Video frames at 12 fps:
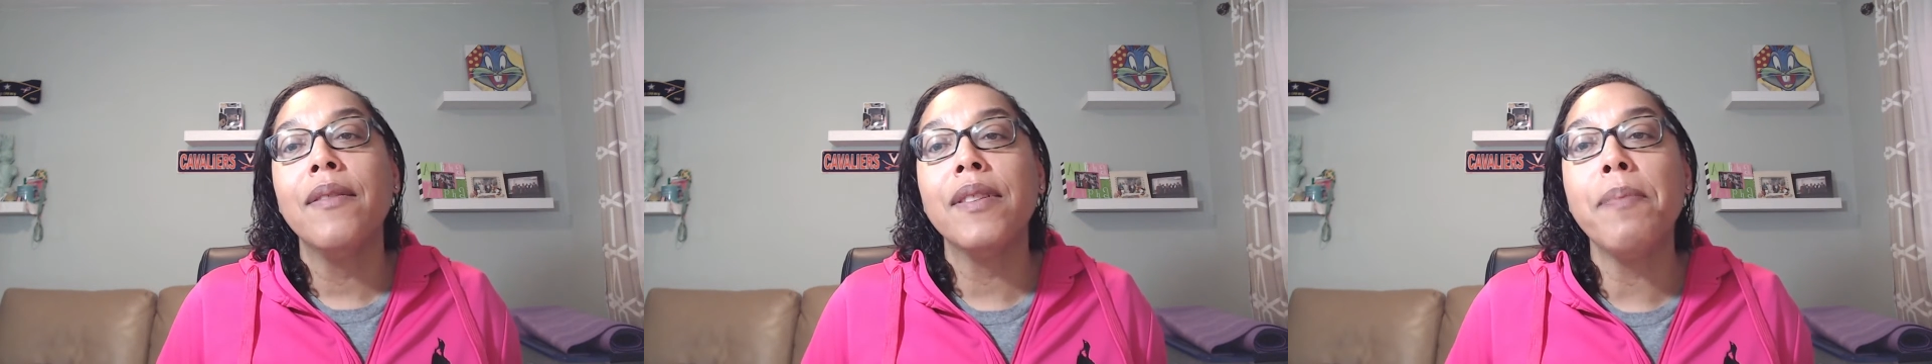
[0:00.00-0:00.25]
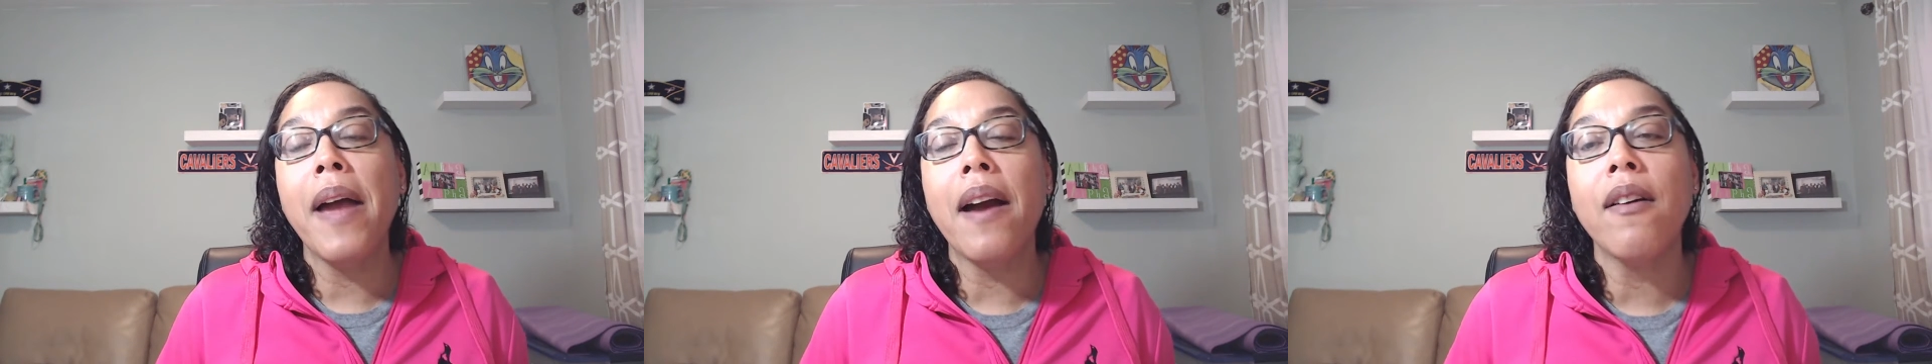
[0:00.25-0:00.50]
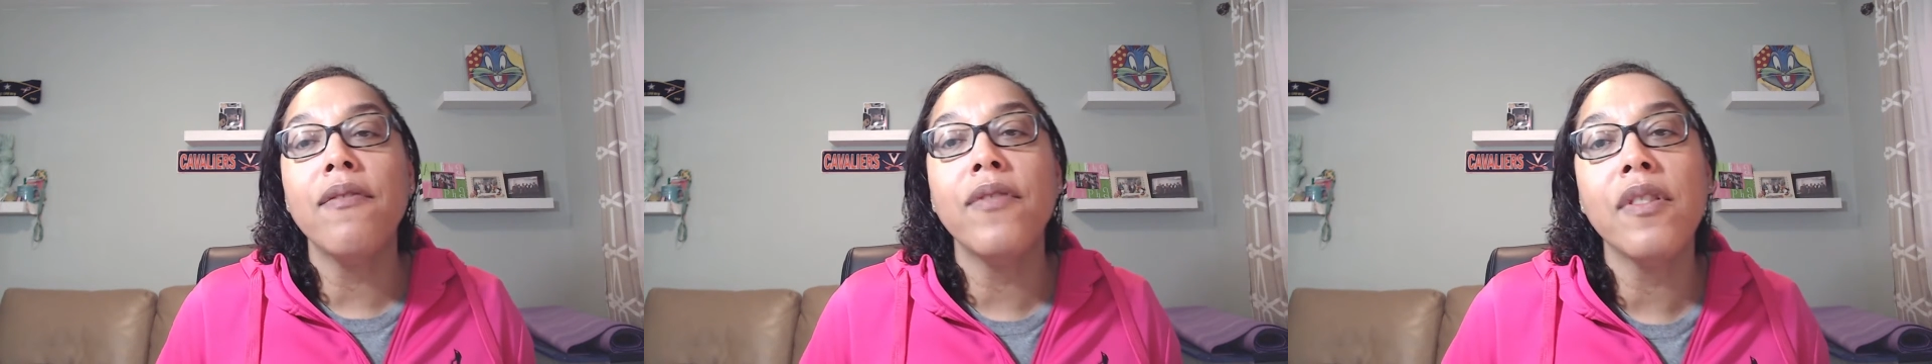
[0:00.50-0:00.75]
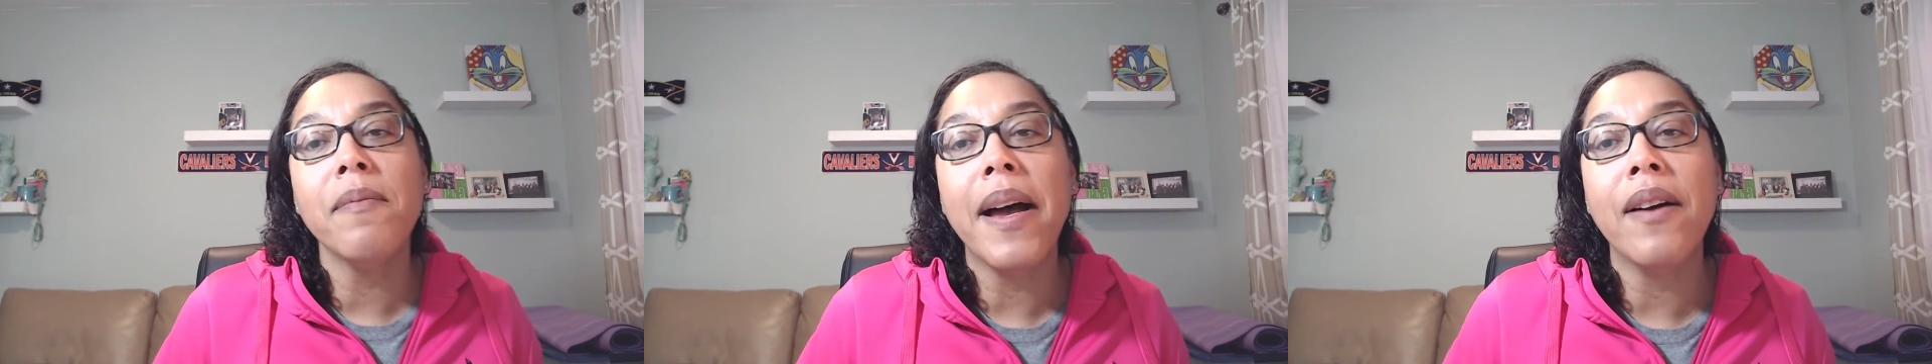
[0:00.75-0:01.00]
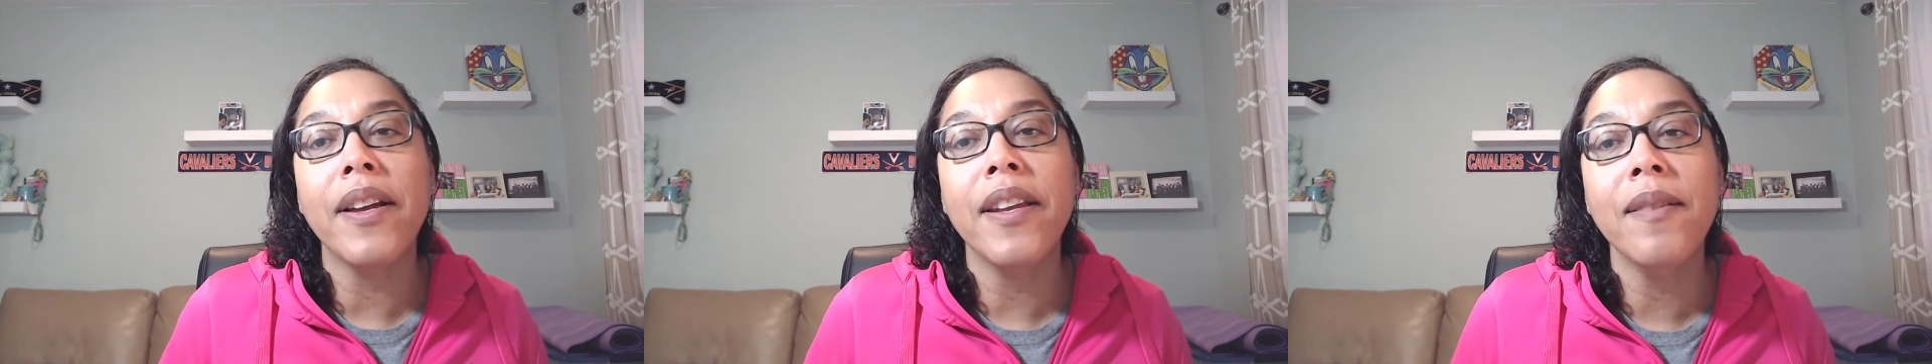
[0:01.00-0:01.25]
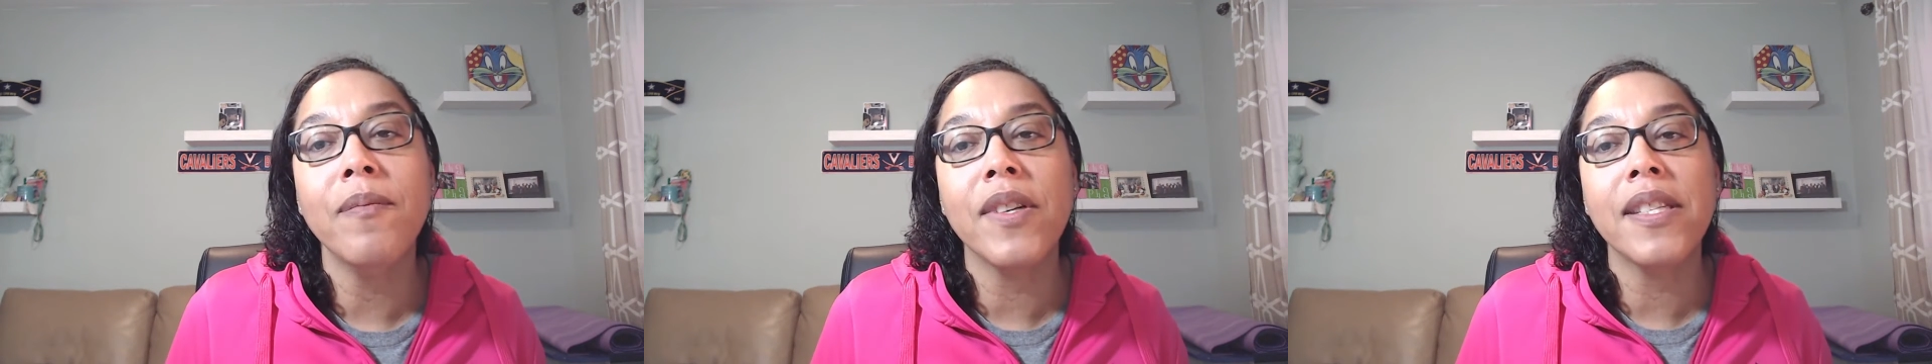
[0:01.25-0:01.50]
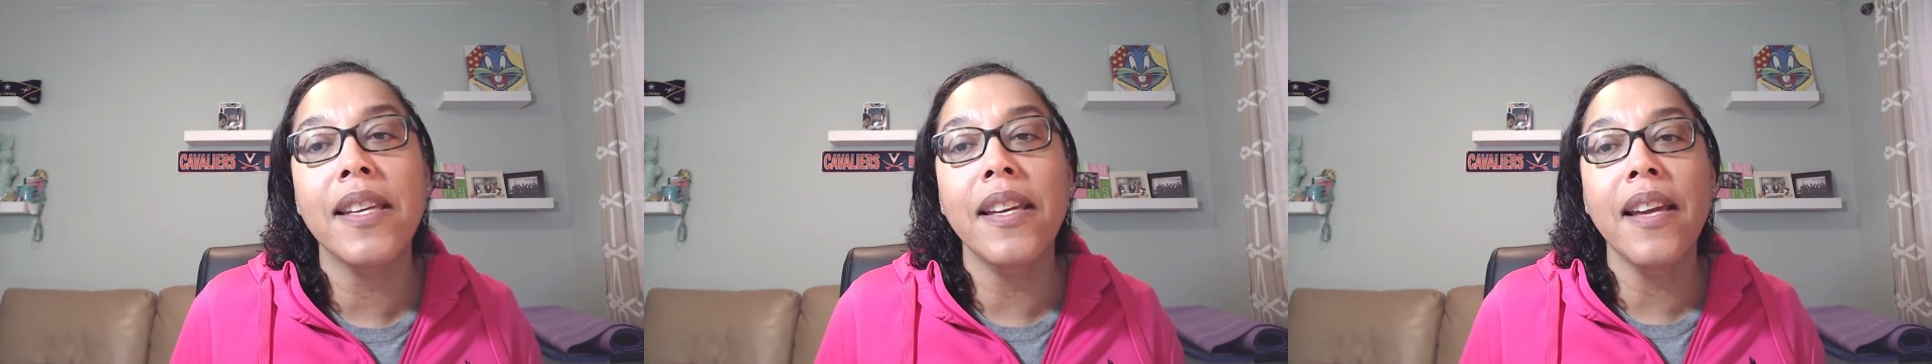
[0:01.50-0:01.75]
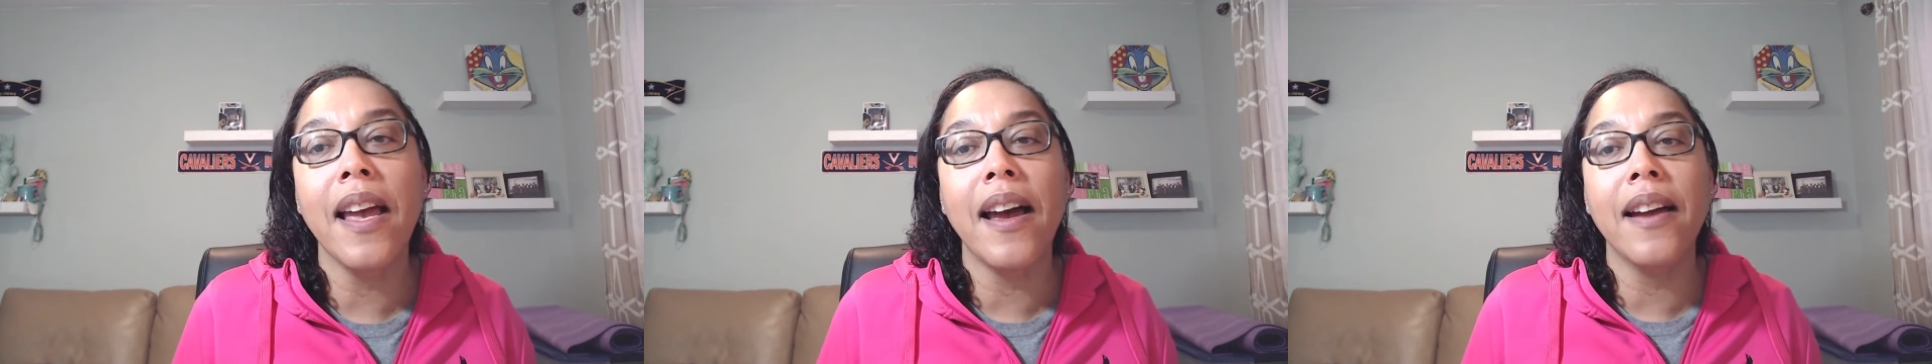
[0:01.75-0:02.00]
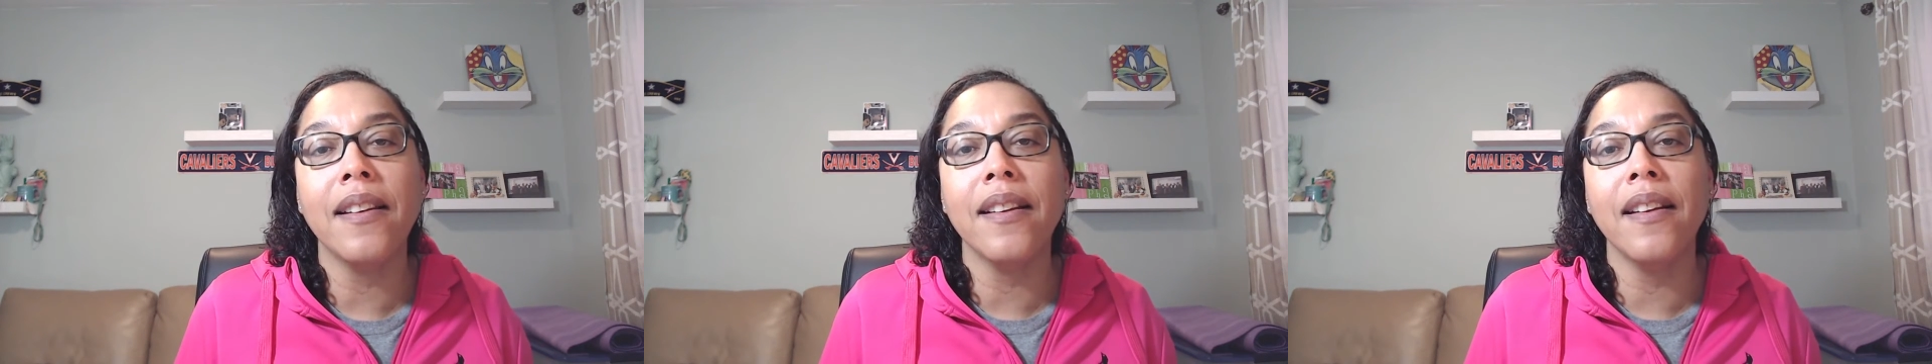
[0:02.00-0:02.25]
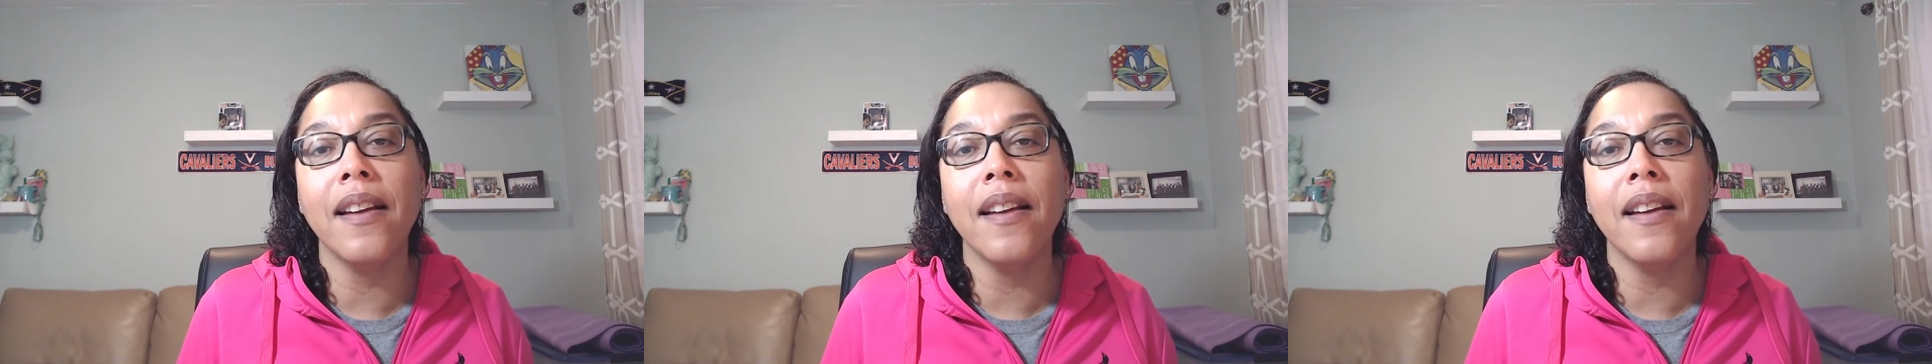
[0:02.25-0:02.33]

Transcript: was powerful about him was he had